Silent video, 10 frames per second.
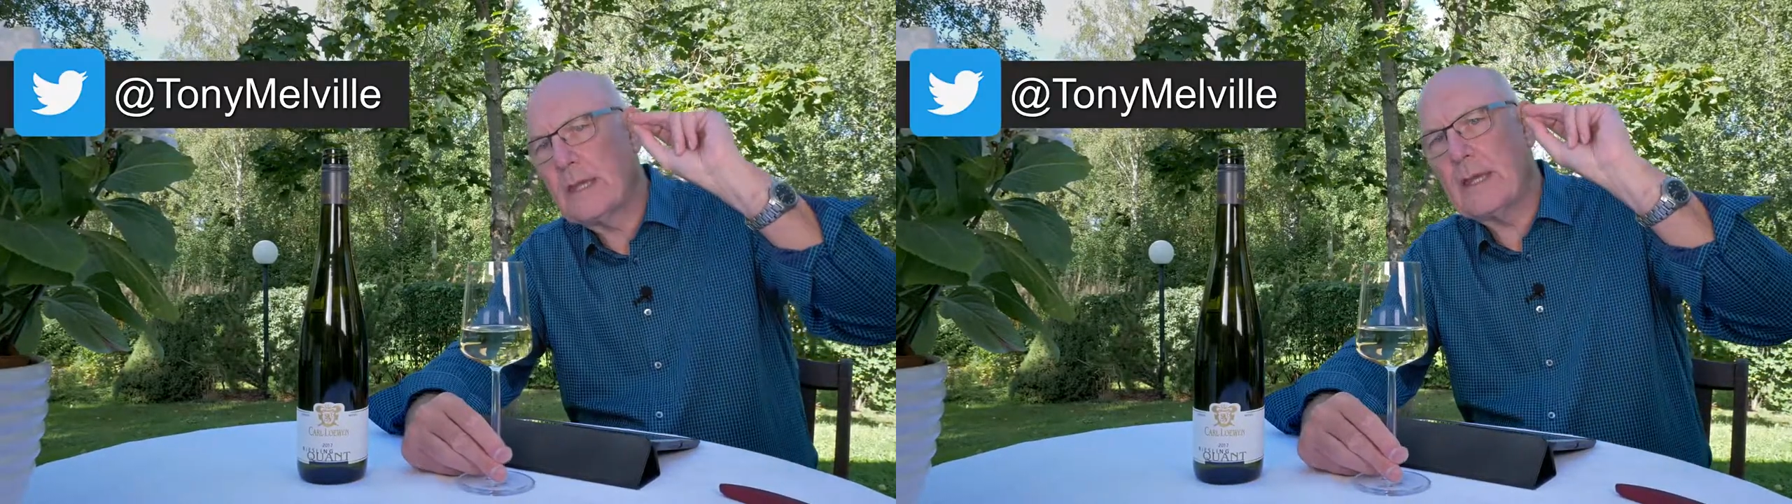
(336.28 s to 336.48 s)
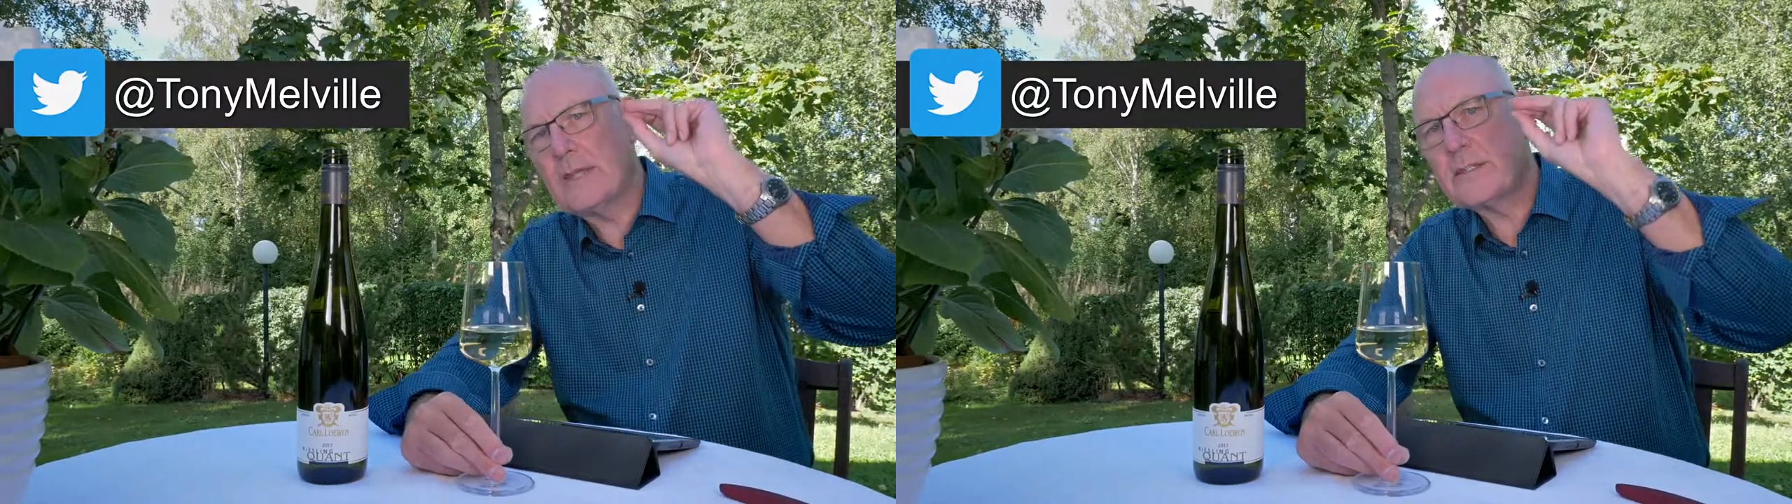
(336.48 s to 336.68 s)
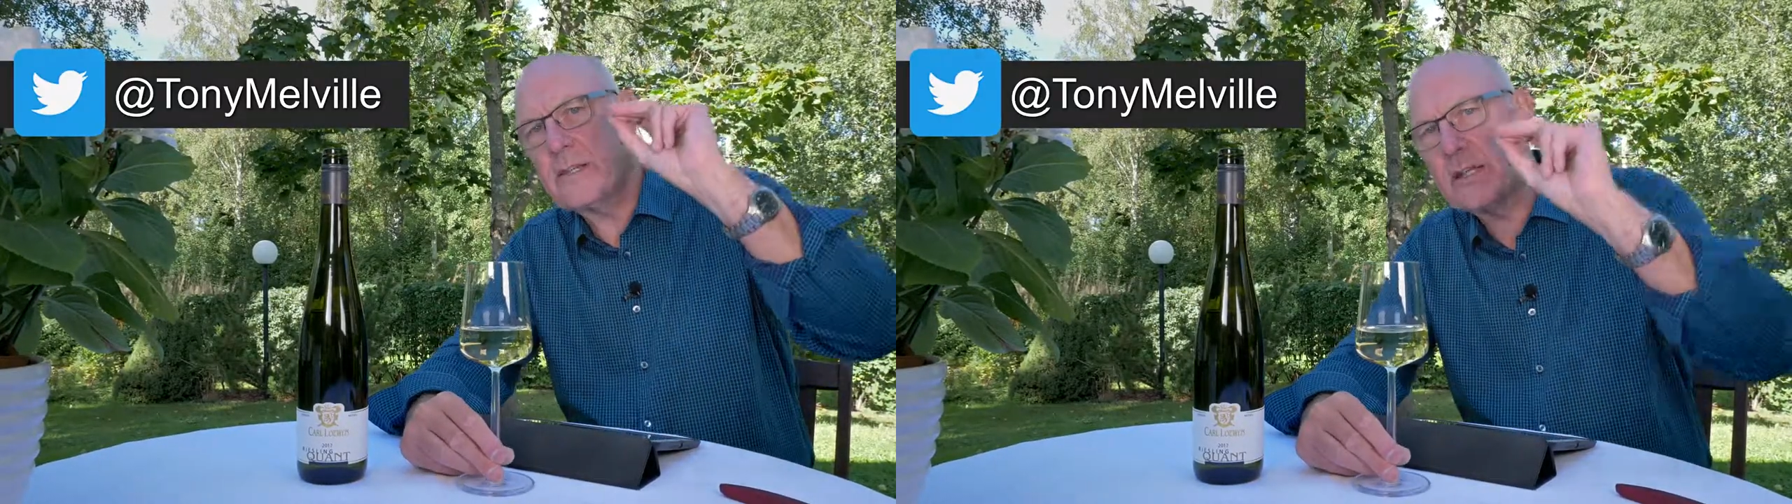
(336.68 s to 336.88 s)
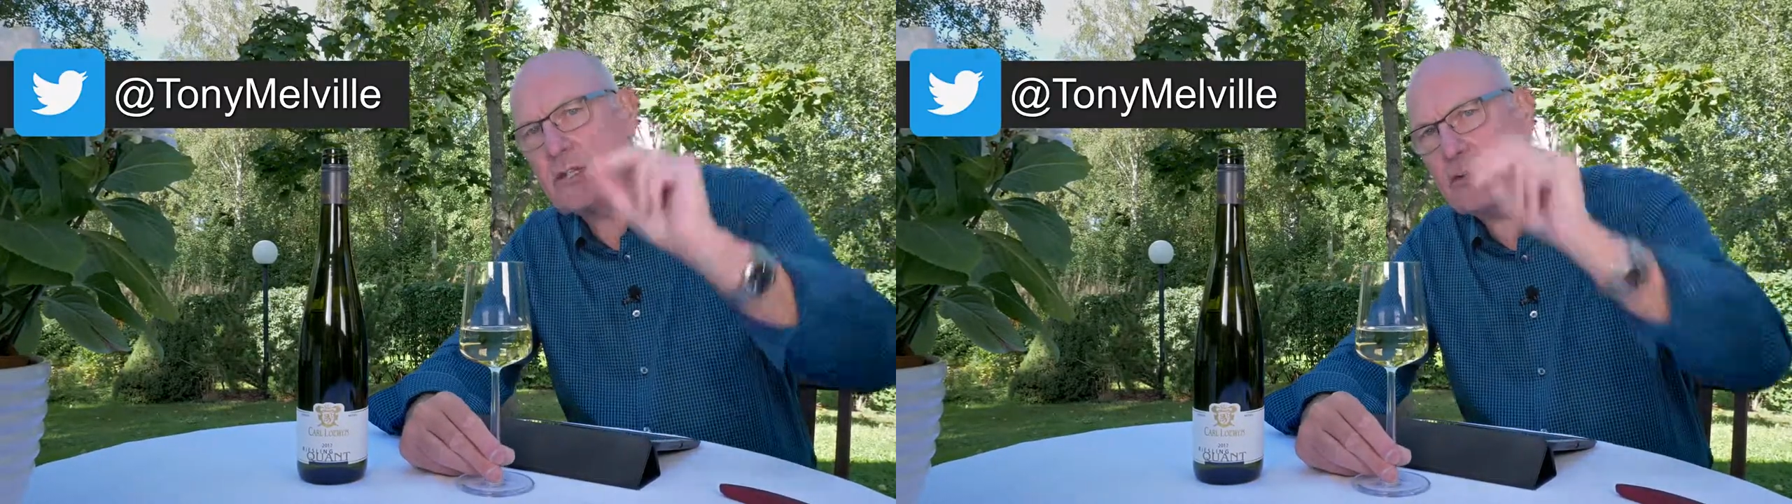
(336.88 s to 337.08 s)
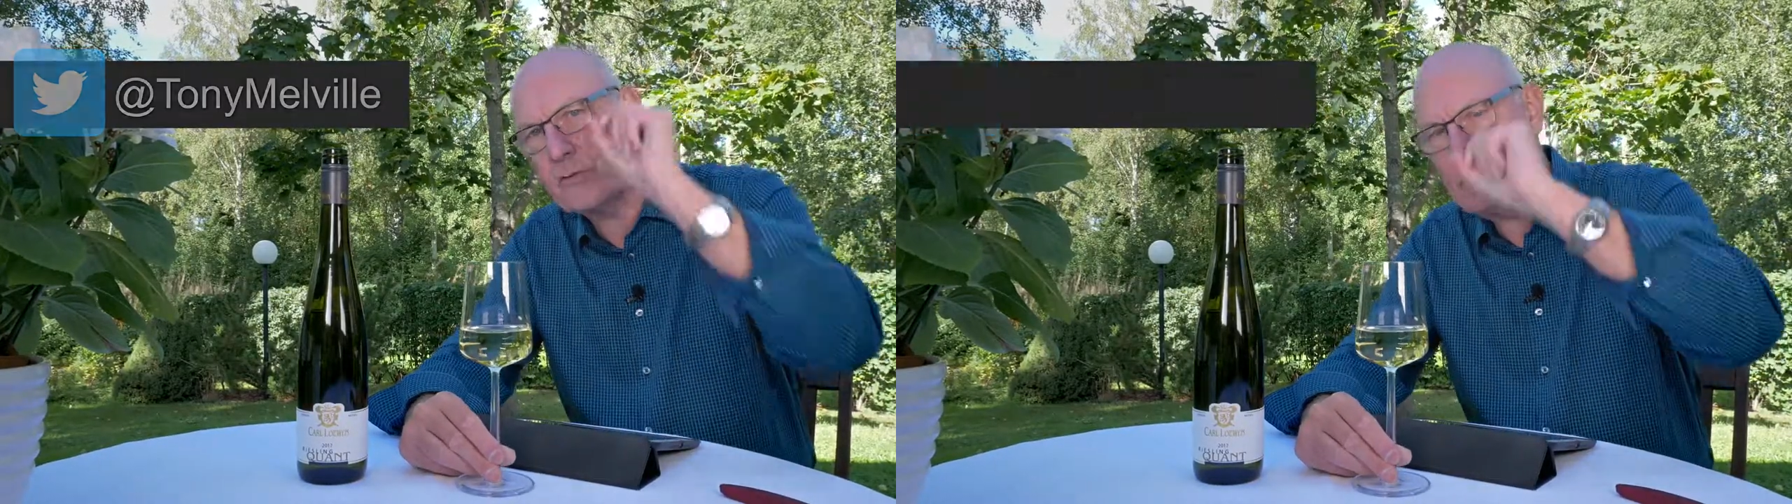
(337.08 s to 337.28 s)
is
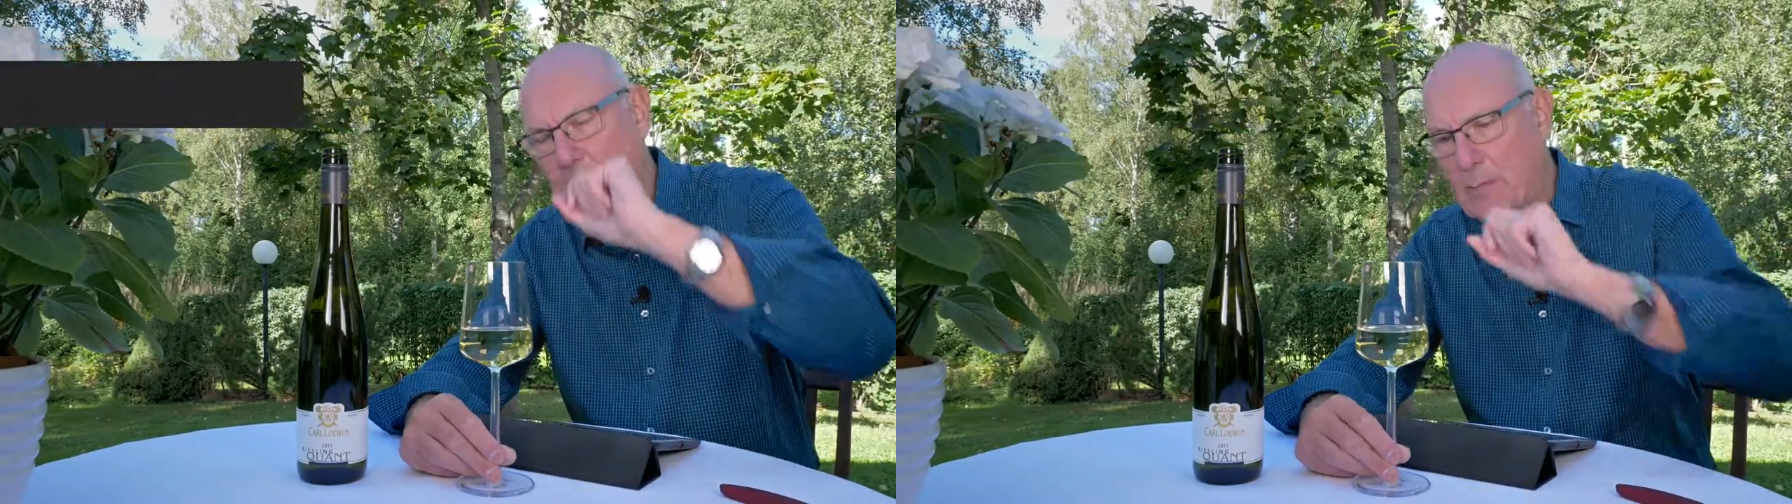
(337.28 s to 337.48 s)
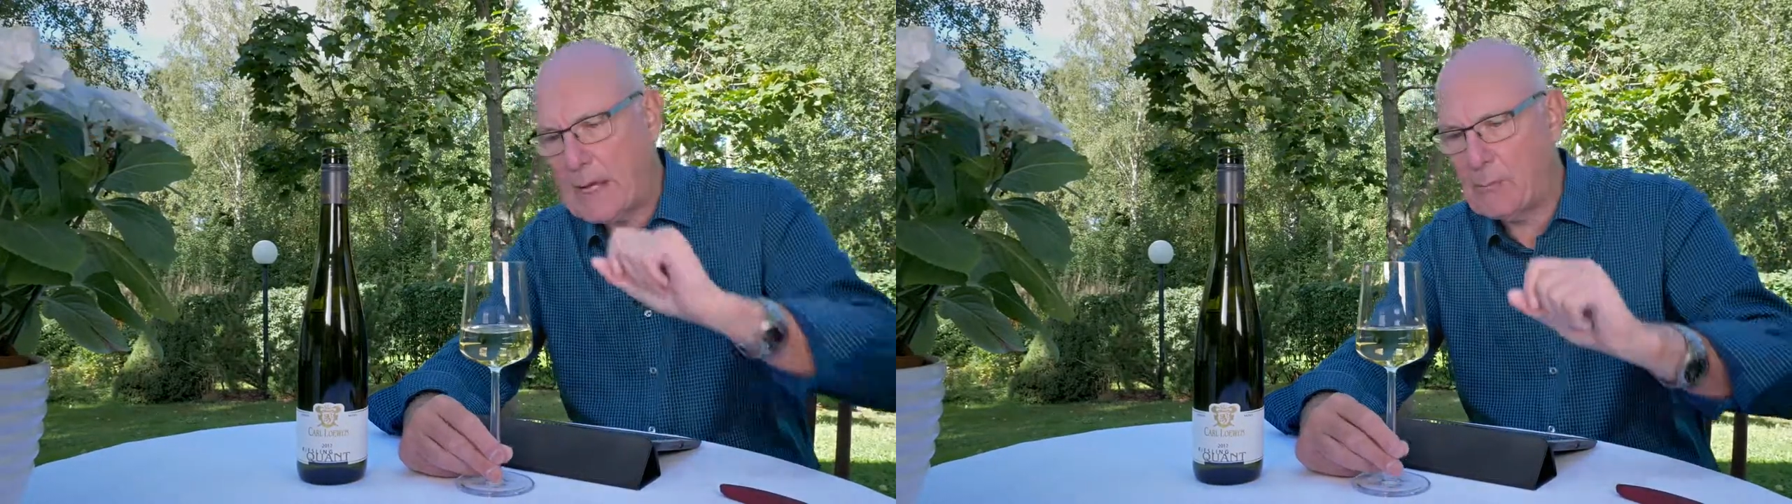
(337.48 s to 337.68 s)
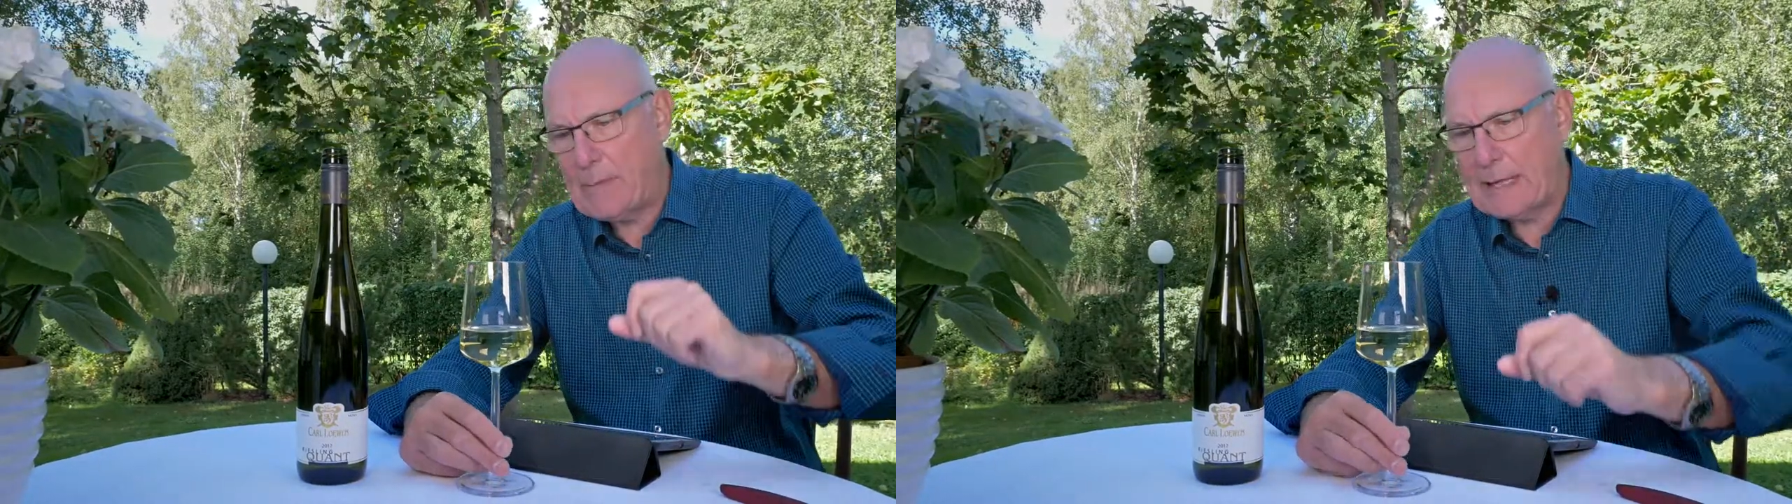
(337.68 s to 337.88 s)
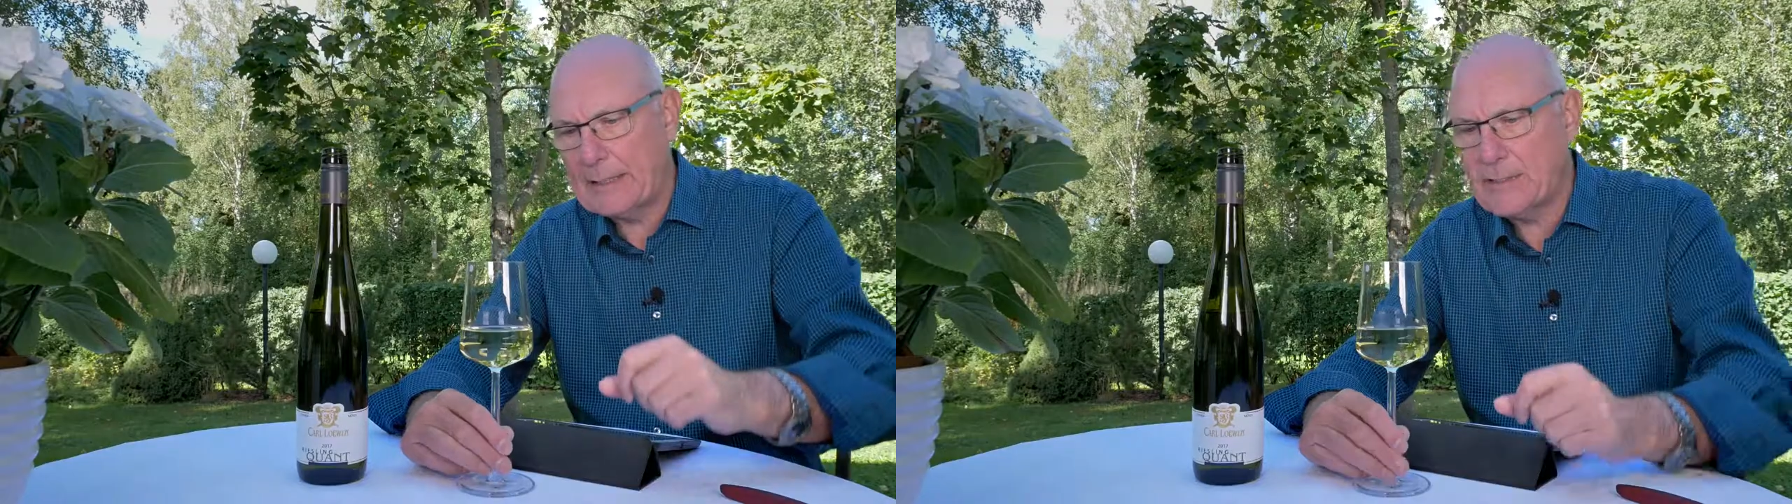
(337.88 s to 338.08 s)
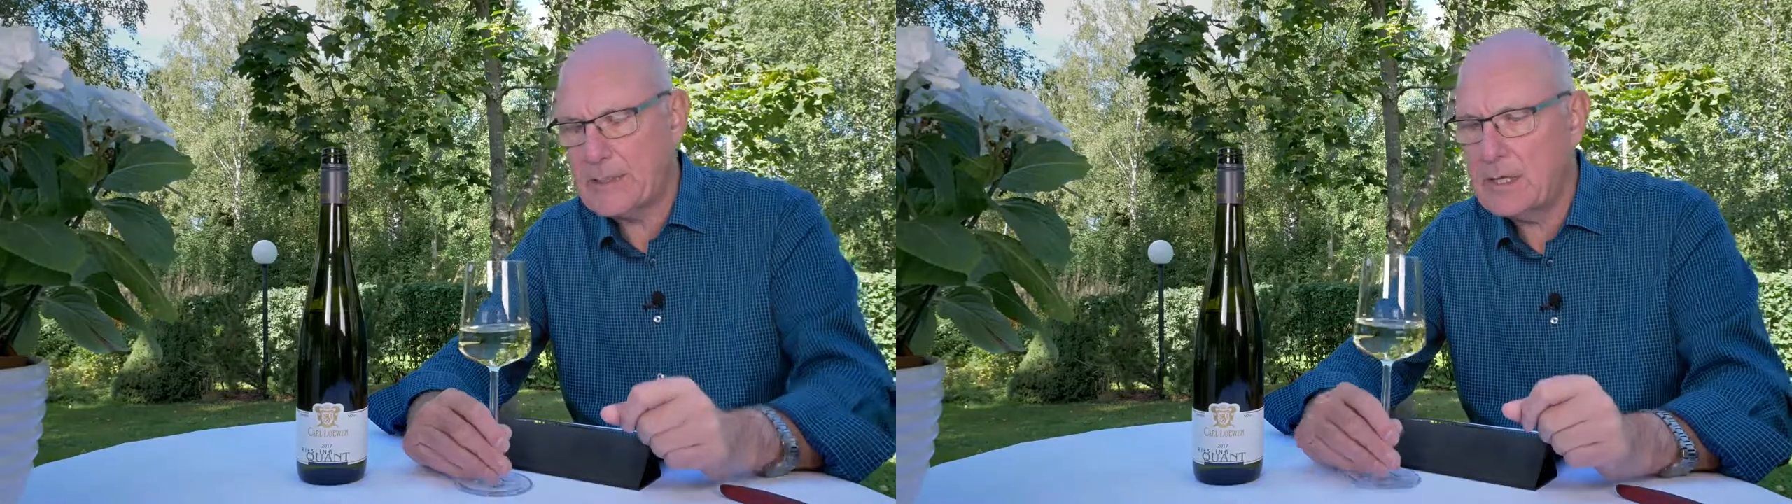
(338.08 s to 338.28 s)
extremely well
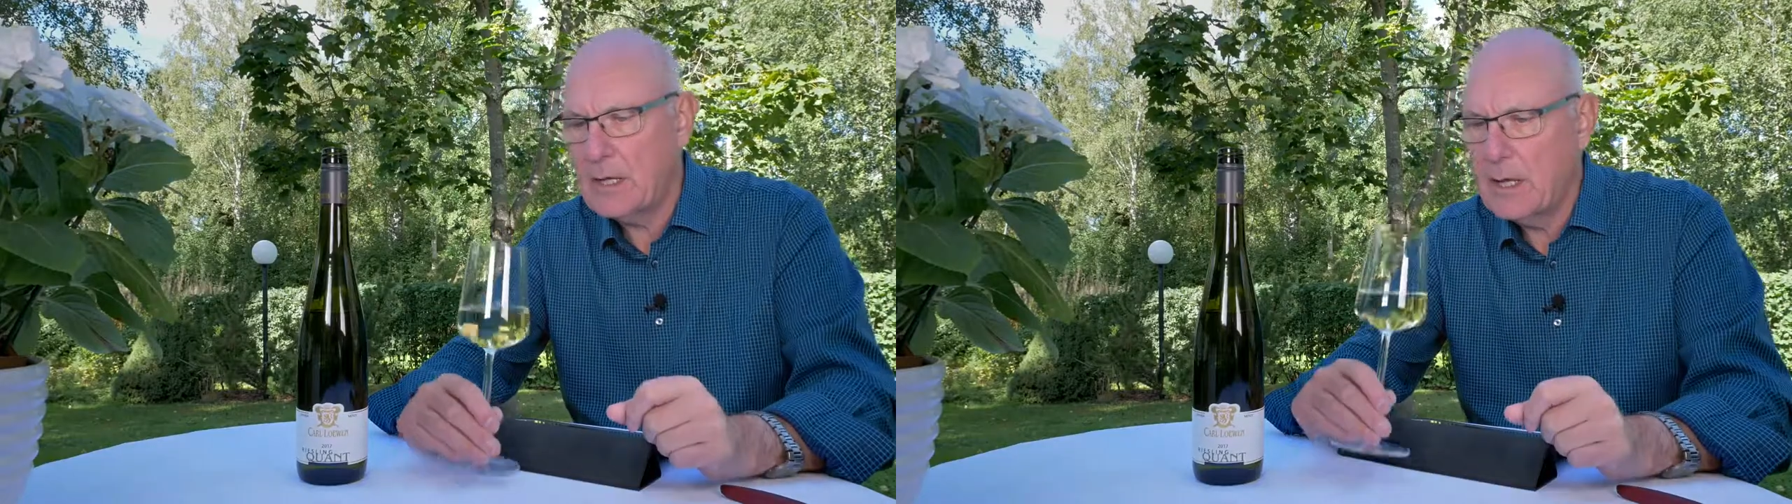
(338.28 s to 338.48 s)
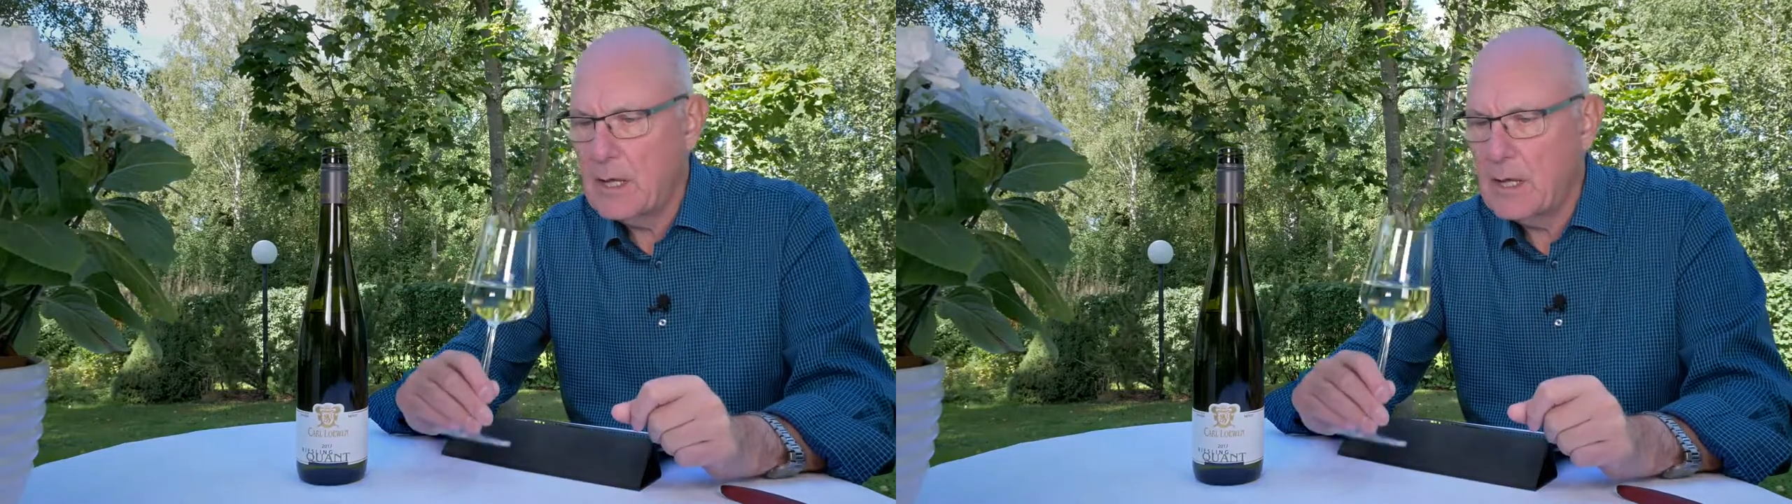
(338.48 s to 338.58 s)
balanced